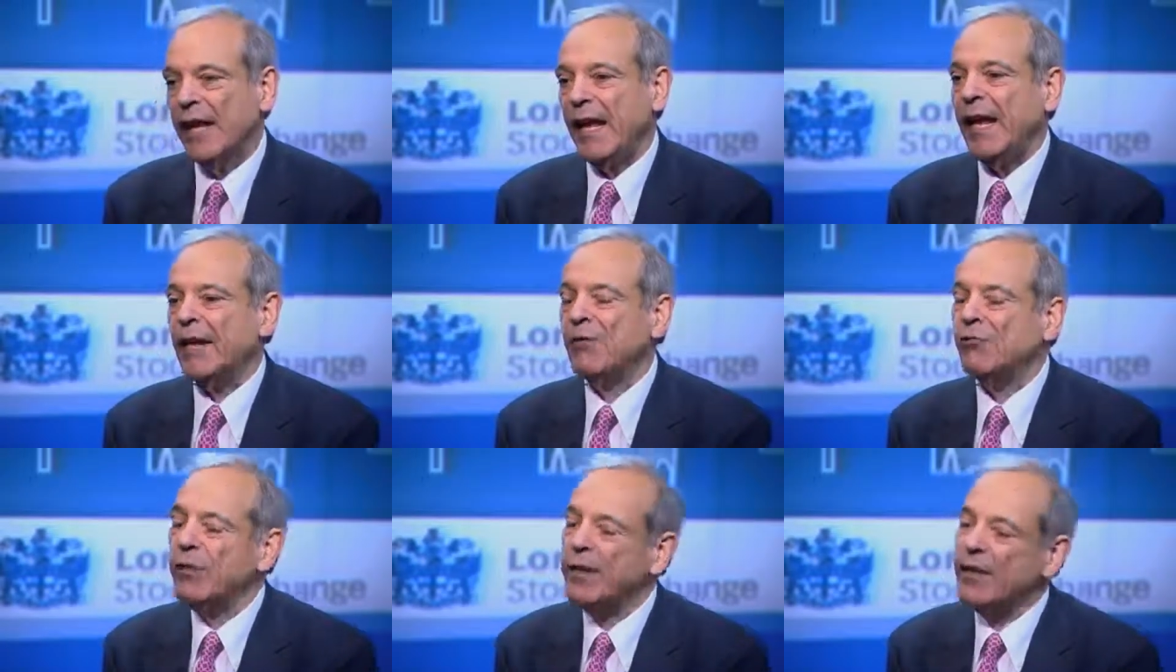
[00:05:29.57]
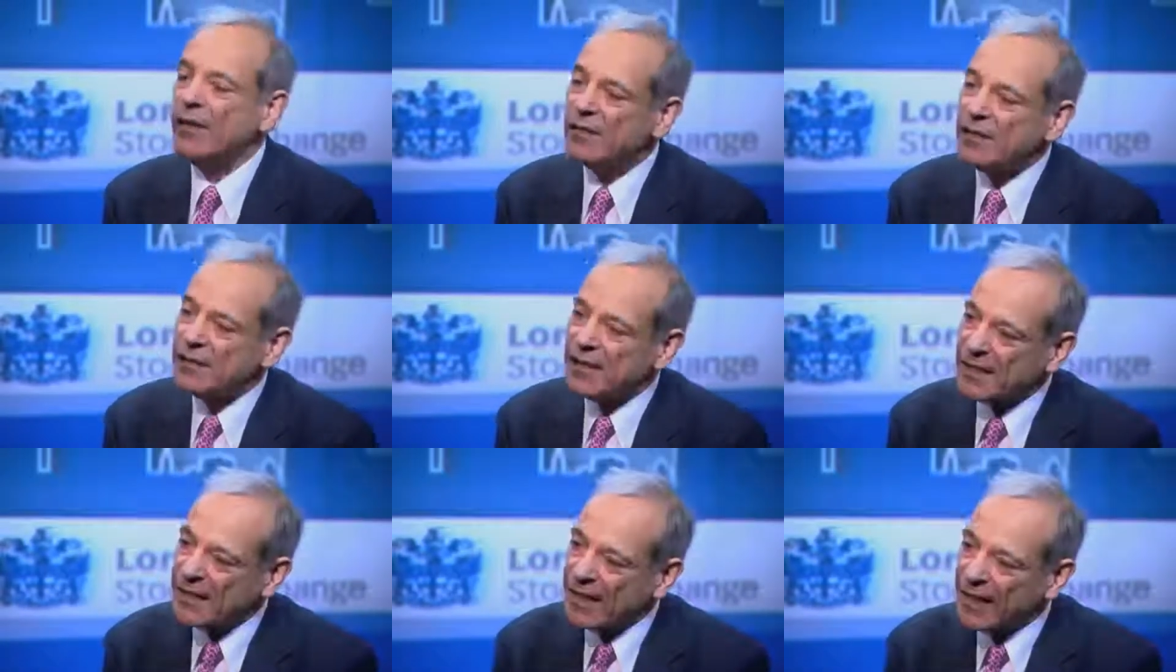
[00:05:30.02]
And we are
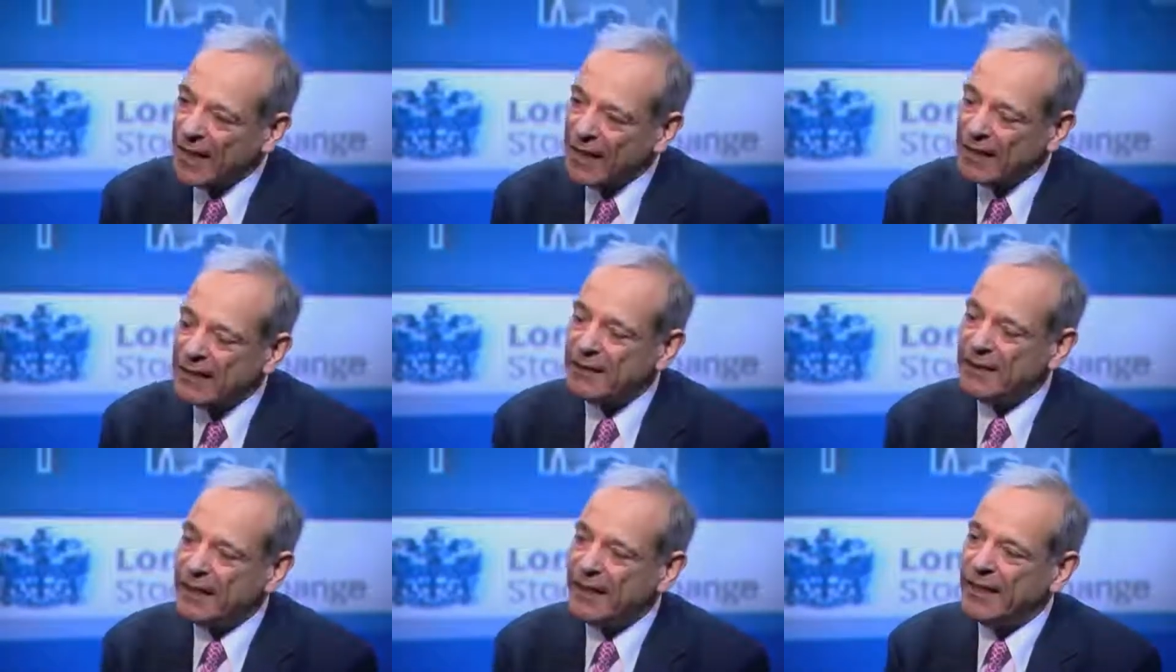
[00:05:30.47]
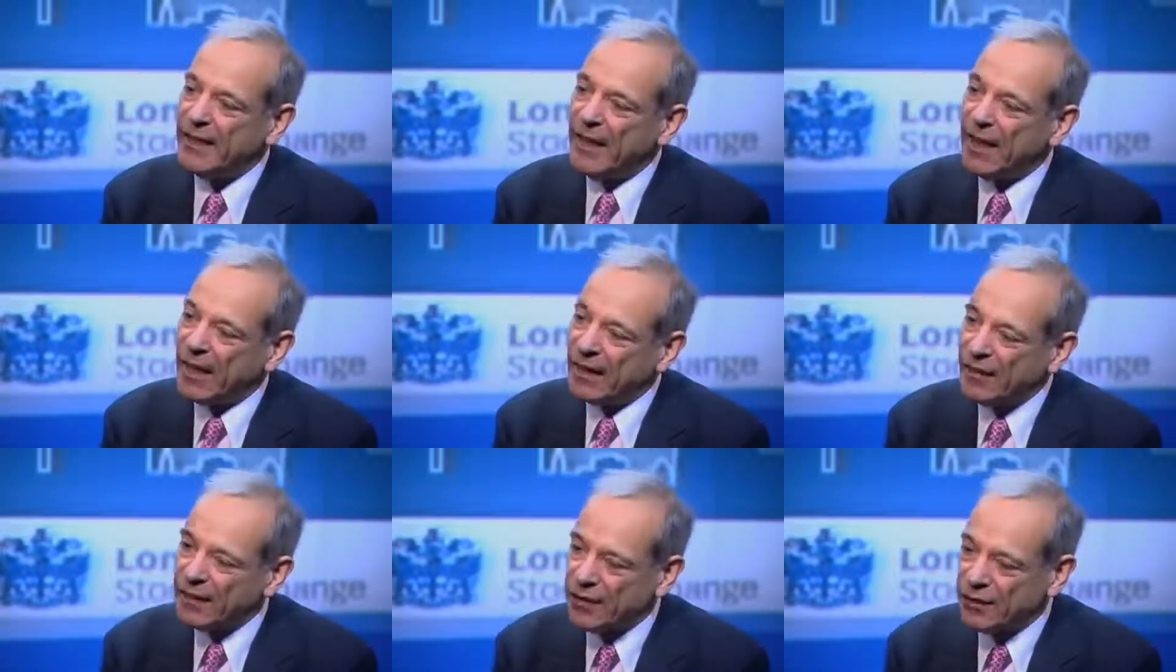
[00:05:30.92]
seconding
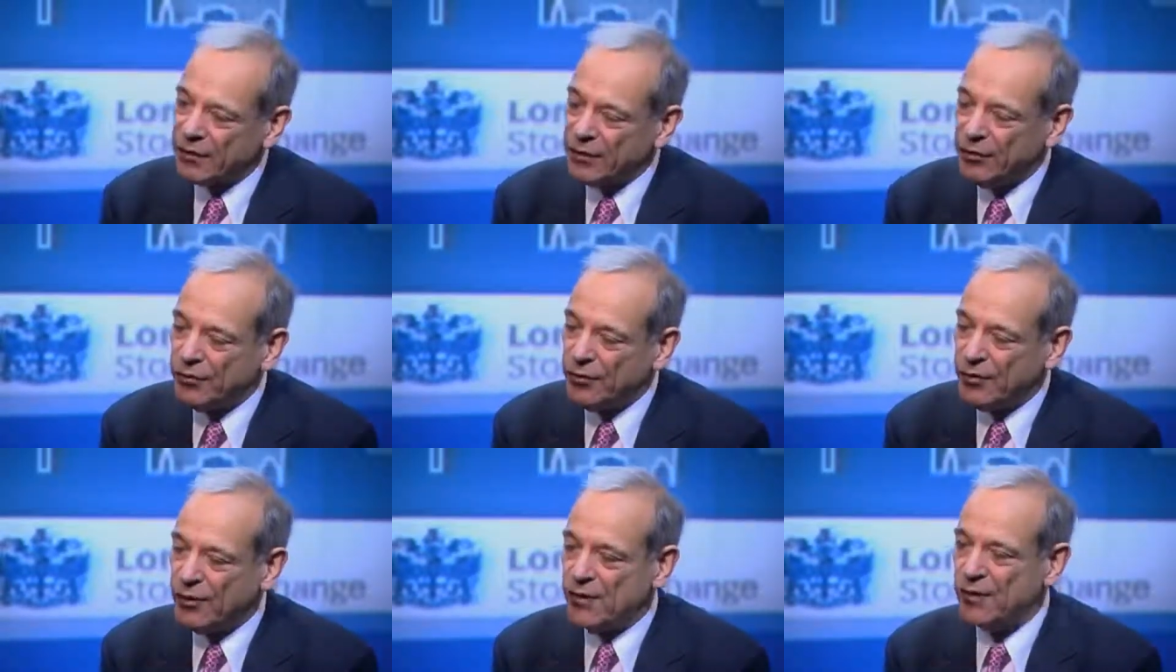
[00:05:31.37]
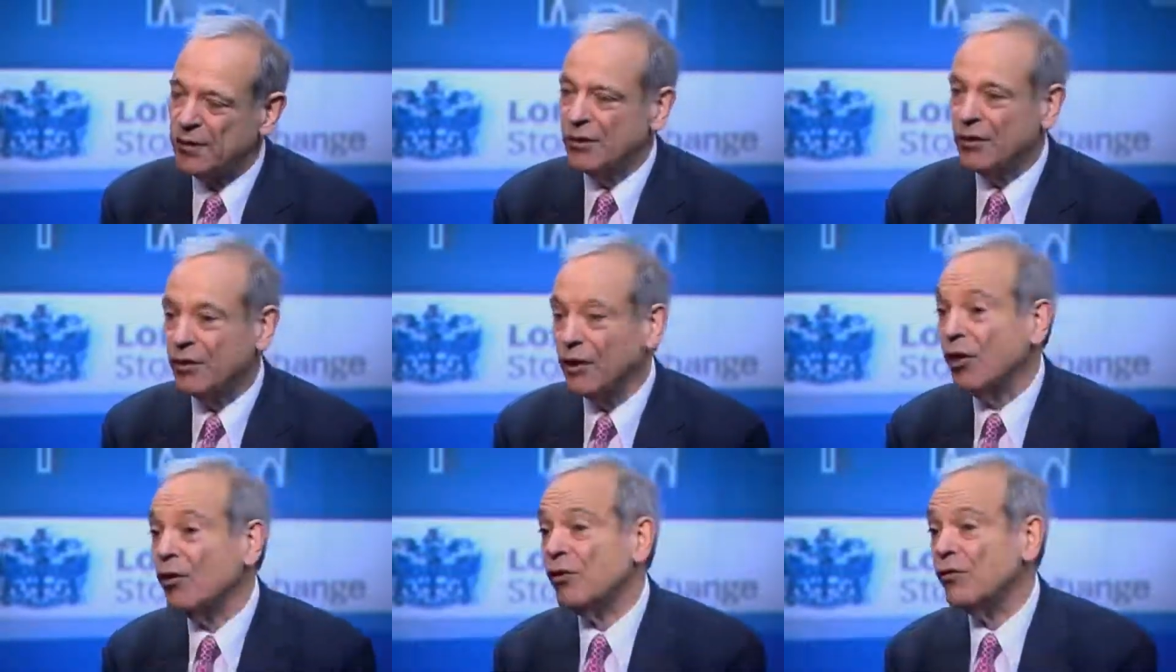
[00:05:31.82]
our students,
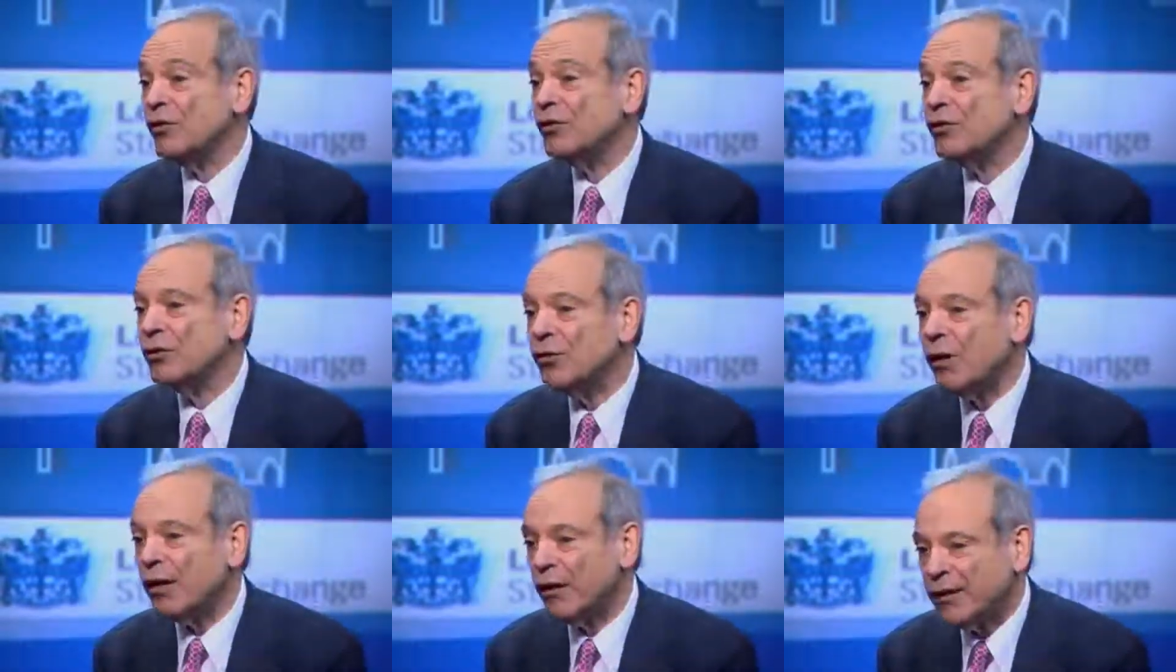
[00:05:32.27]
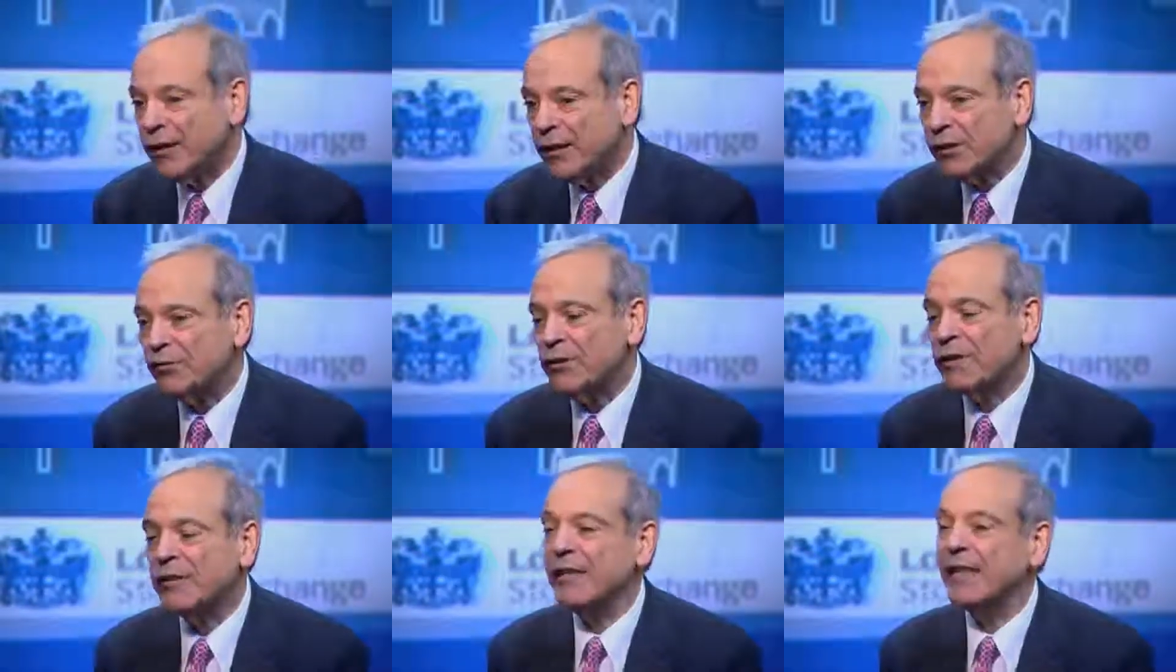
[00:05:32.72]
those who are
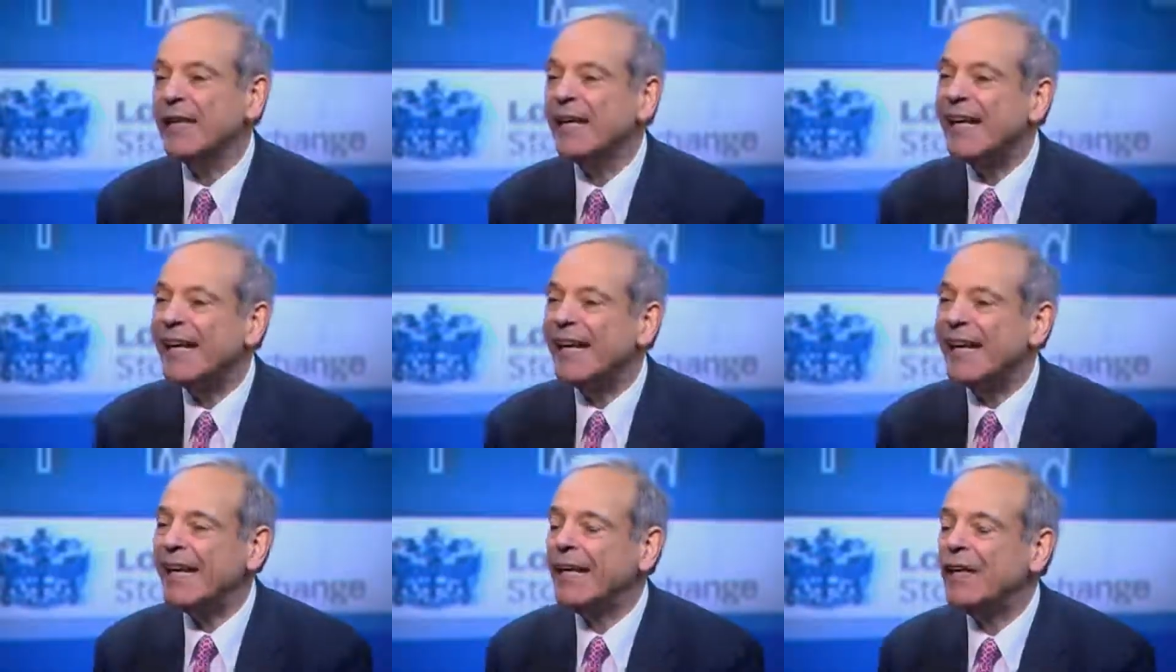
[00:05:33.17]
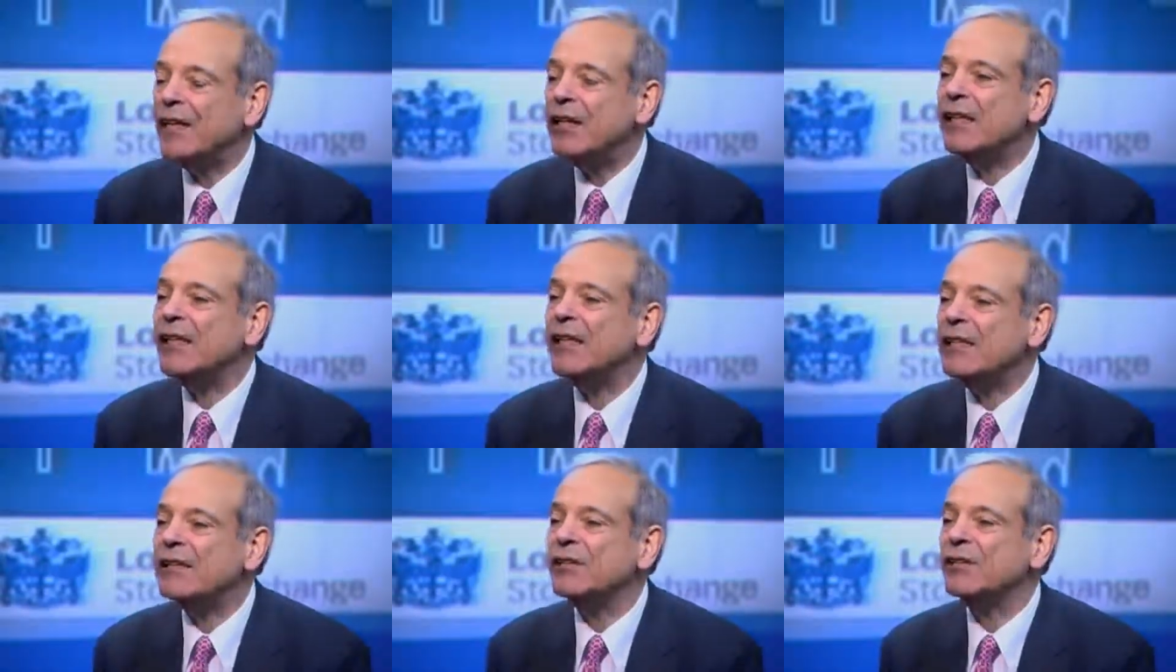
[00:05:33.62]
interested in
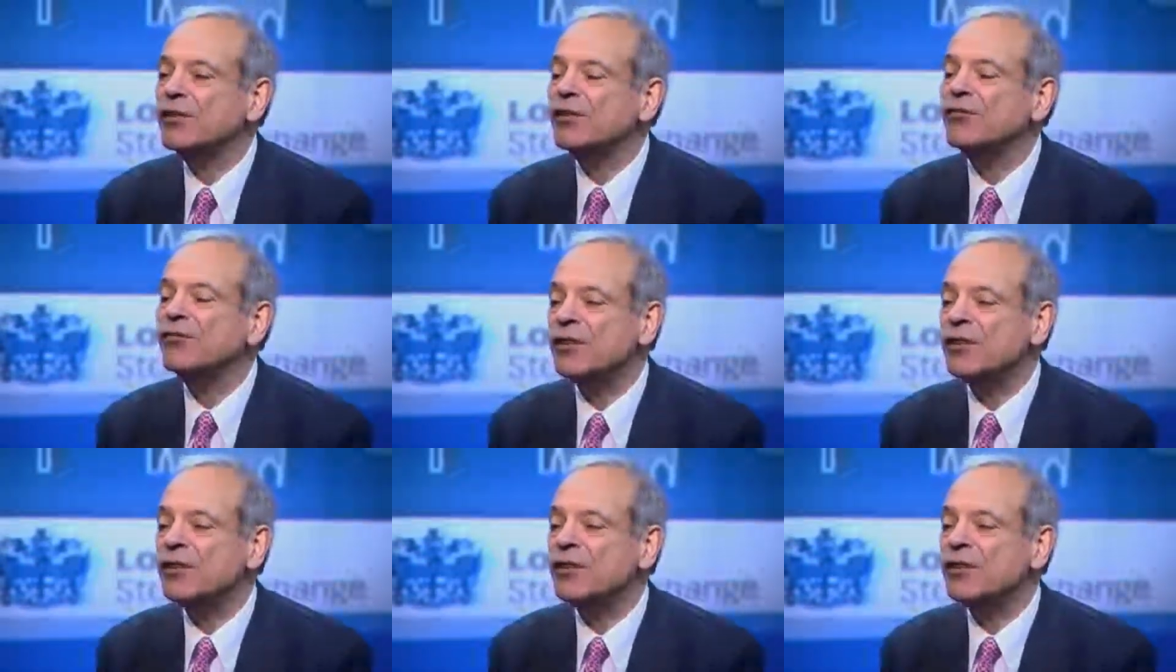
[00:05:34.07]
these new